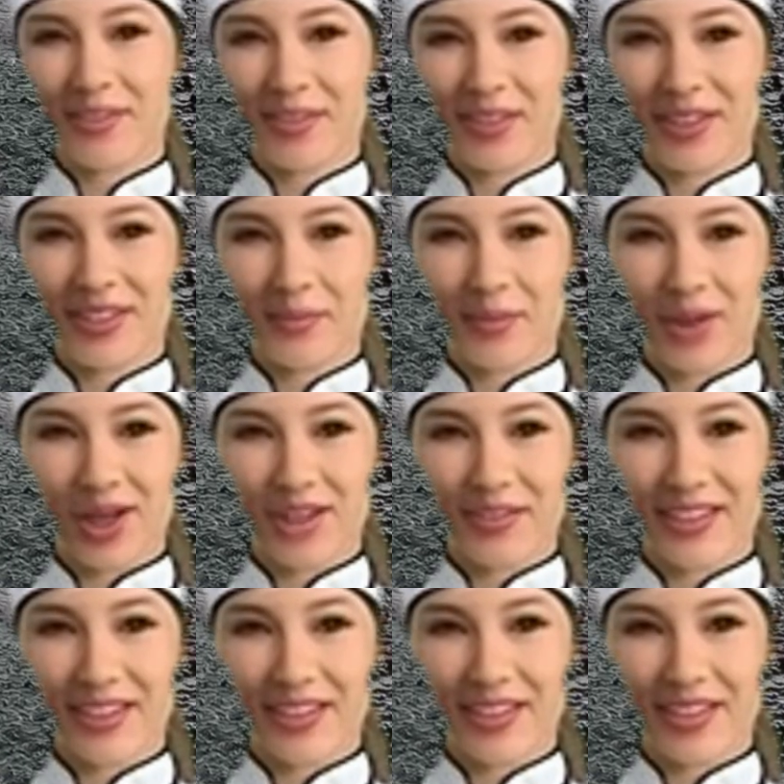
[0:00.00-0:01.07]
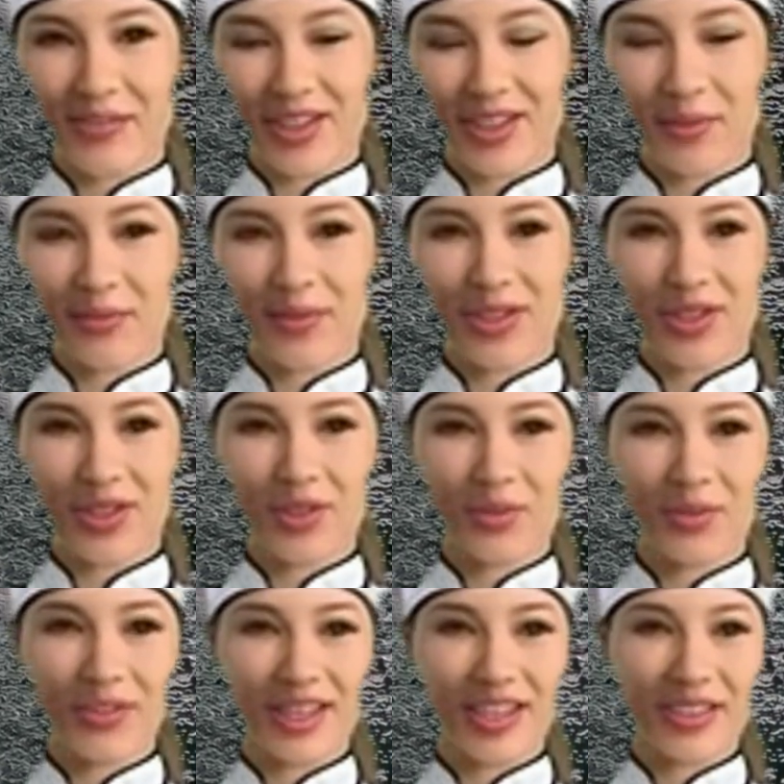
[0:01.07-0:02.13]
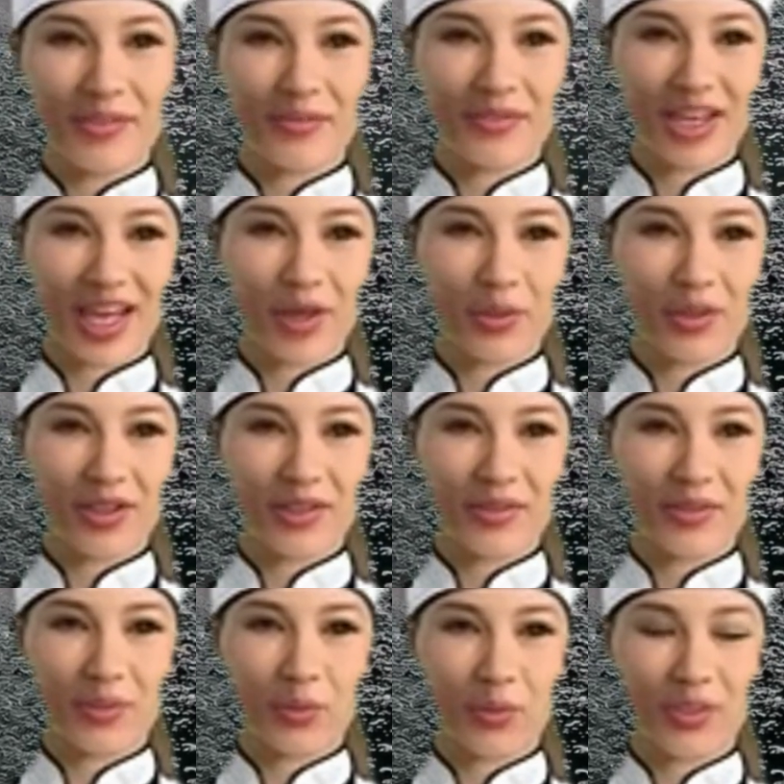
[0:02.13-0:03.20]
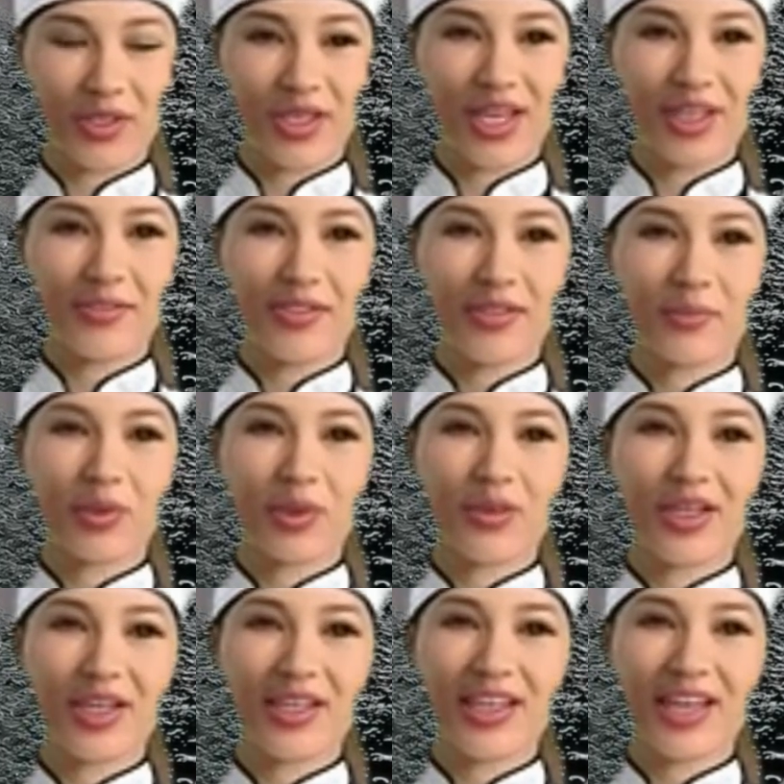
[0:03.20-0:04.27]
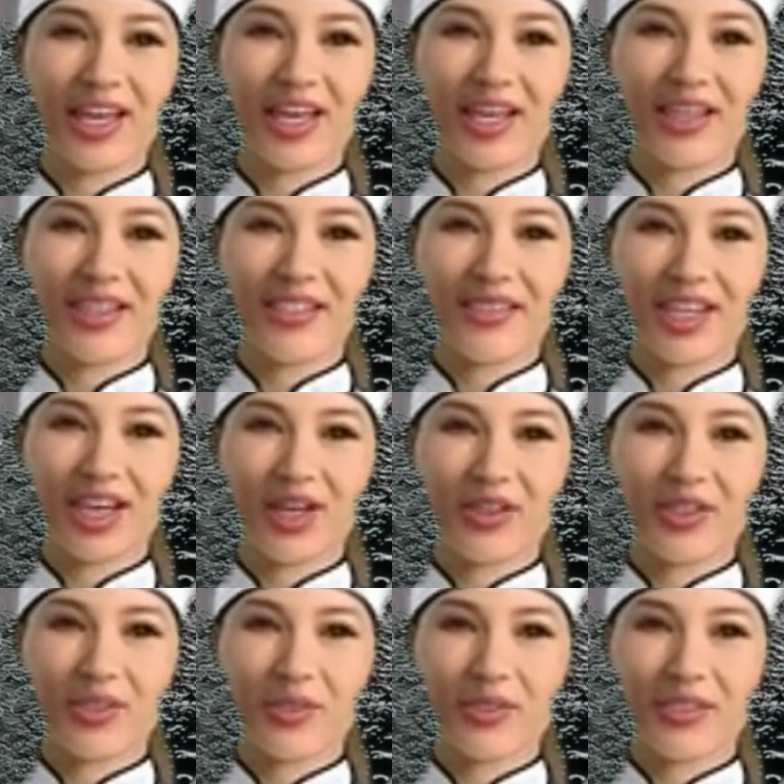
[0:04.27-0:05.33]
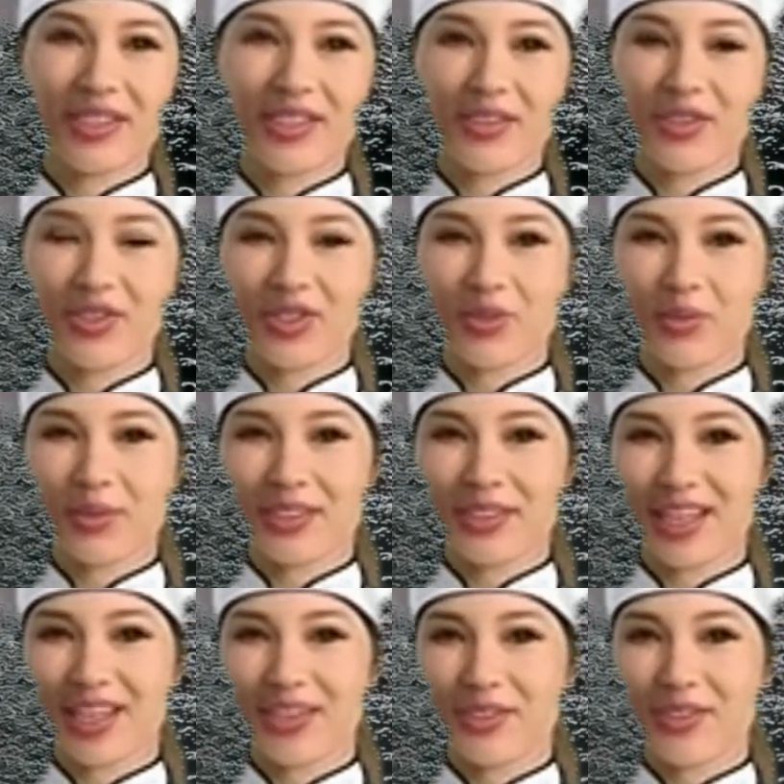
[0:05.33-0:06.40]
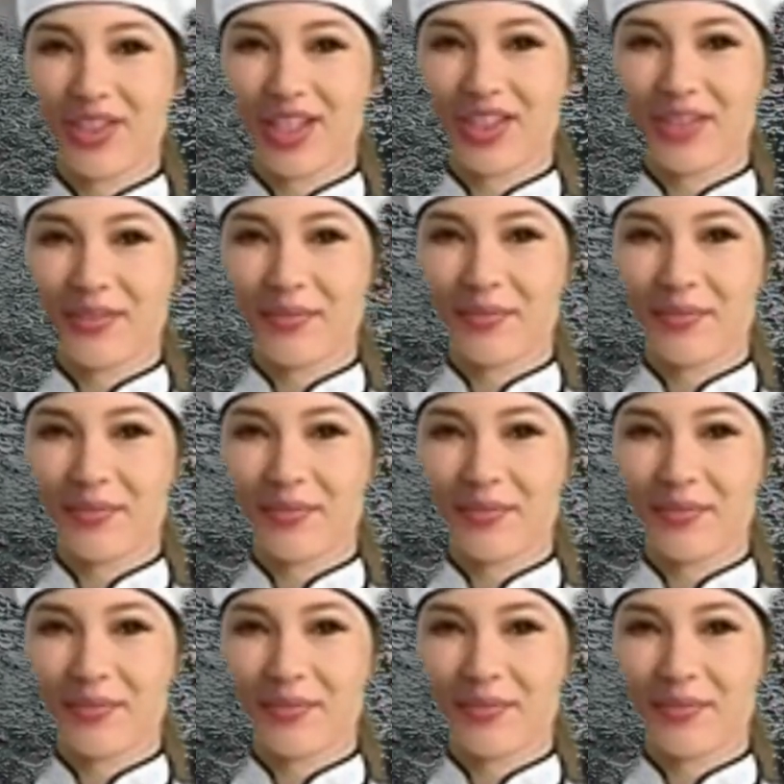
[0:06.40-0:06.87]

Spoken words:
This process develops the gluten in the flour, which gives the roti canai its characteristic chewy texture.